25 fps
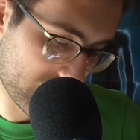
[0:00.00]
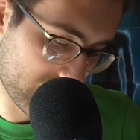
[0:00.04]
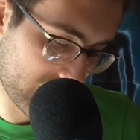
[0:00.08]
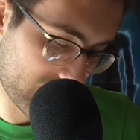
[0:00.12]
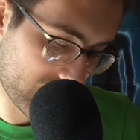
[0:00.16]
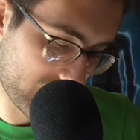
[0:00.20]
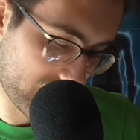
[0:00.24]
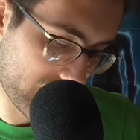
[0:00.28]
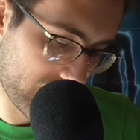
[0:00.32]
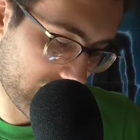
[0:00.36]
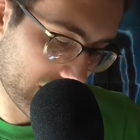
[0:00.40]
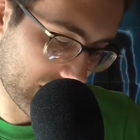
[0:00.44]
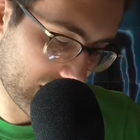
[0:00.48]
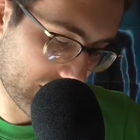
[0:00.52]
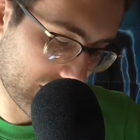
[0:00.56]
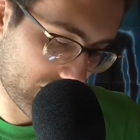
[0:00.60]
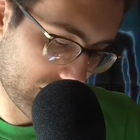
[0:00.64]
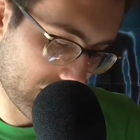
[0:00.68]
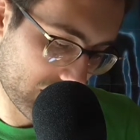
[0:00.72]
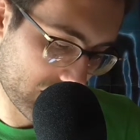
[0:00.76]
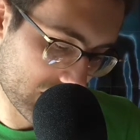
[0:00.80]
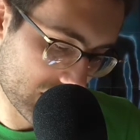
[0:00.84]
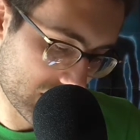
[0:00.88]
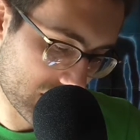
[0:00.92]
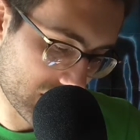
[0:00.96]
is very
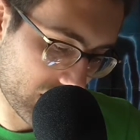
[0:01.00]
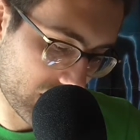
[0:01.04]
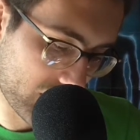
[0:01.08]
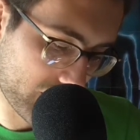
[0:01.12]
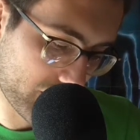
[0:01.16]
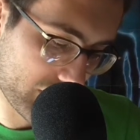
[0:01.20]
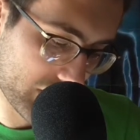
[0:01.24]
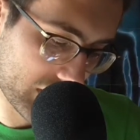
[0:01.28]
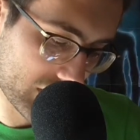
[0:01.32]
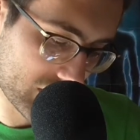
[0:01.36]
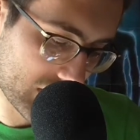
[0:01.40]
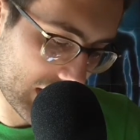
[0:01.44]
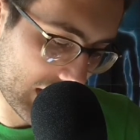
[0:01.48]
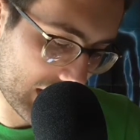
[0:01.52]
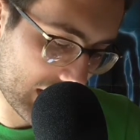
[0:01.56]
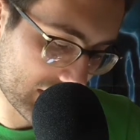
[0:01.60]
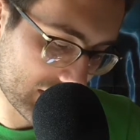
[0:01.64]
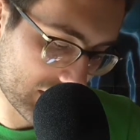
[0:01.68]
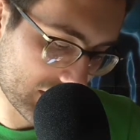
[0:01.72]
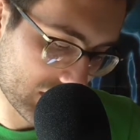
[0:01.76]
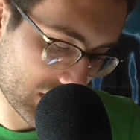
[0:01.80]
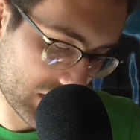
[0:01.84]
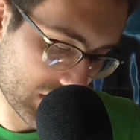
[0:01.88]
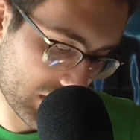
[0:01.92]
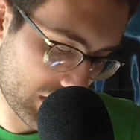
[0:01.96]
difficult to stop, but a Chalice
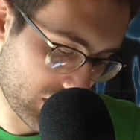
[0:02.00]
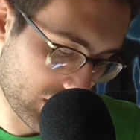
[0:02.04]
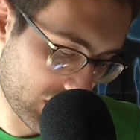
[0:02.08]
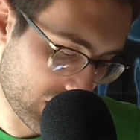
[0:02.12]
on 2,